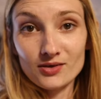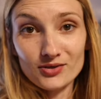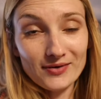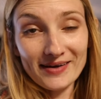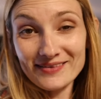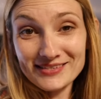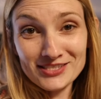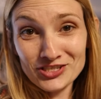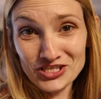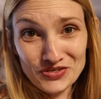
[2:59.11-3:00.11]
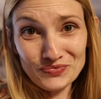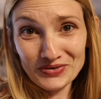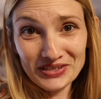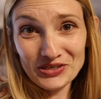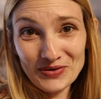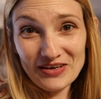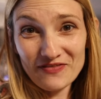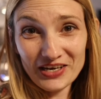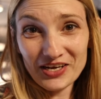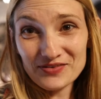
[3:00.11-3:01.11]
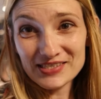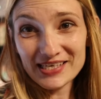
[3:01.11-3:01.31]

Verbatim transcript: Alright, this is just a really quick video